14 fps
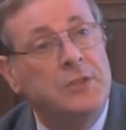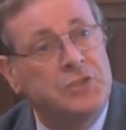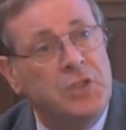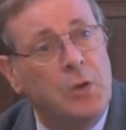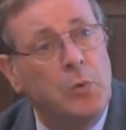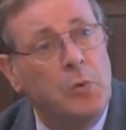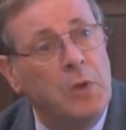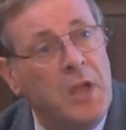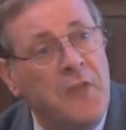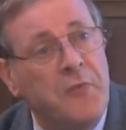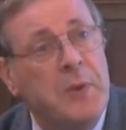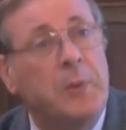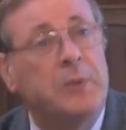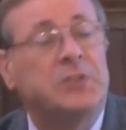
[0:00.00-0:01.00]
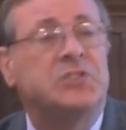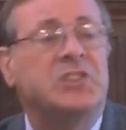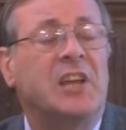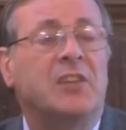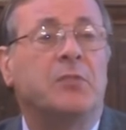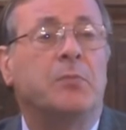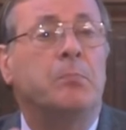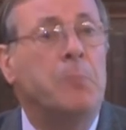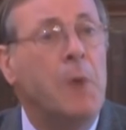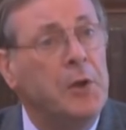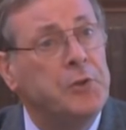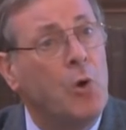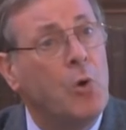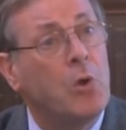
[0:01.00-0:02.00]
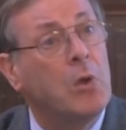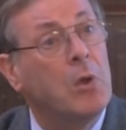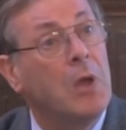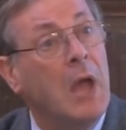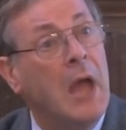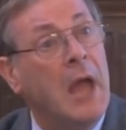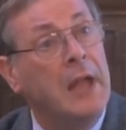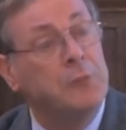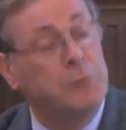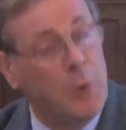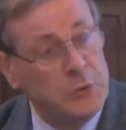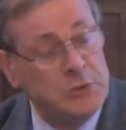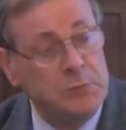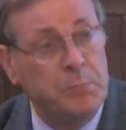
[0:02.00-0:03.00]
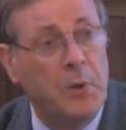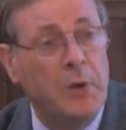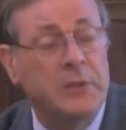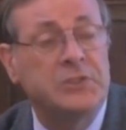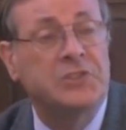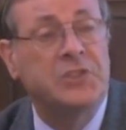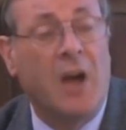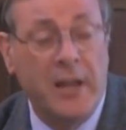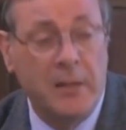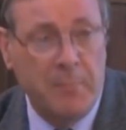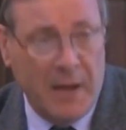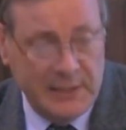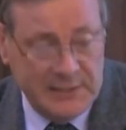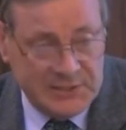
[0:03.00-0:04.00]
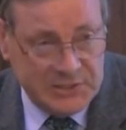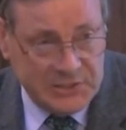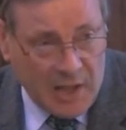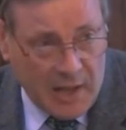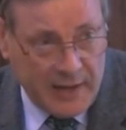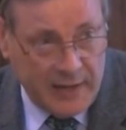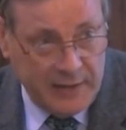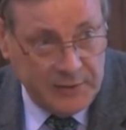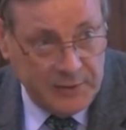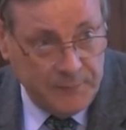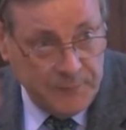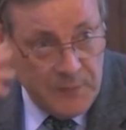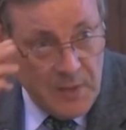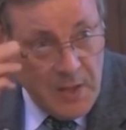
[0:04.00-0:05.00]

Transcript: So if we were to set Murdoch and Rosenberg side by side.